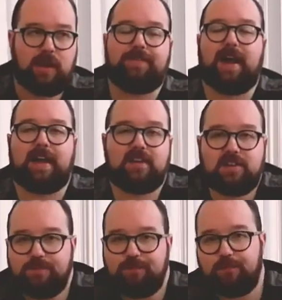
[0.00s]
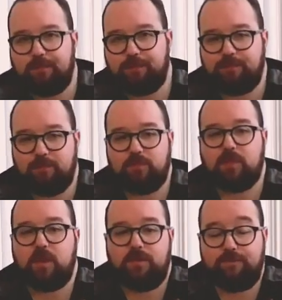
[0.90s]
attached.
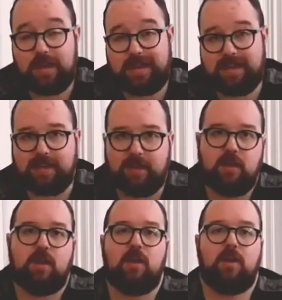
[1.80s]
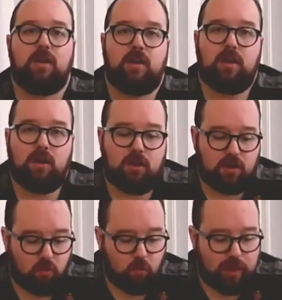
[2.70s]
Finally,
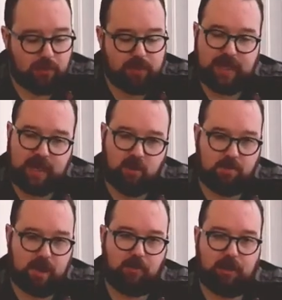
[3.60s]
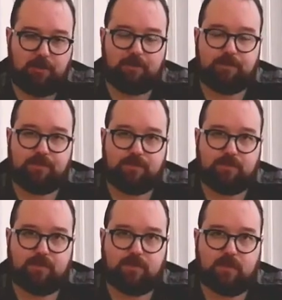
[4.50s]
why do we care about it?
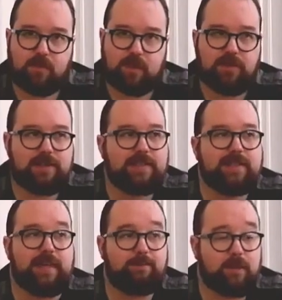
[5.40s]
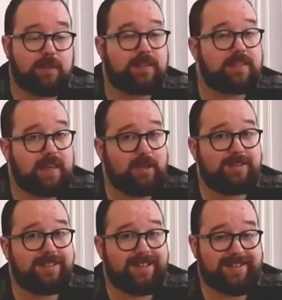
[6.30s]
Now this is it. You're going to stay
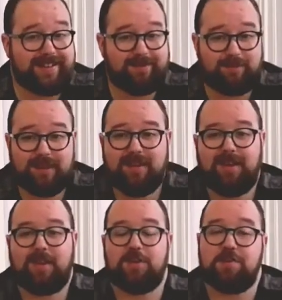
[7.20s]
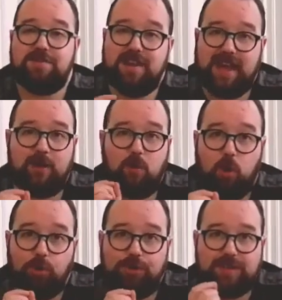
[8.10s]
on target. You now
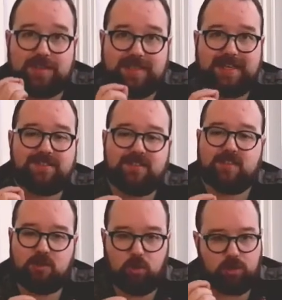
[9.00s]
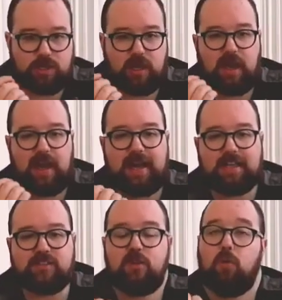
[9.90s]
understand the source
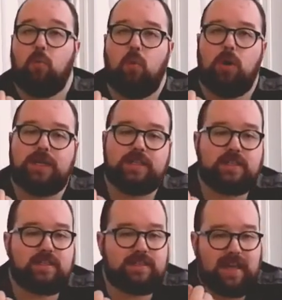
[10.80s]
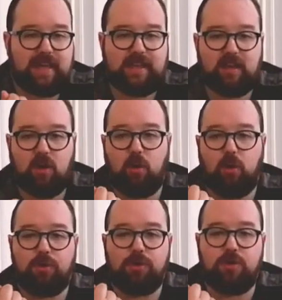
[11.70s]
and what it's telling
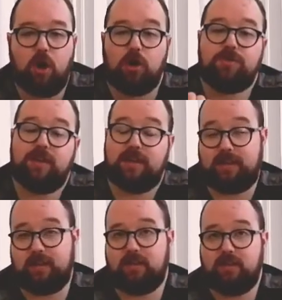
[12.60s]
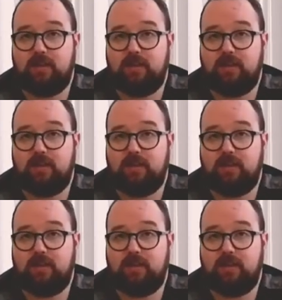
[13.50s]
or not telling.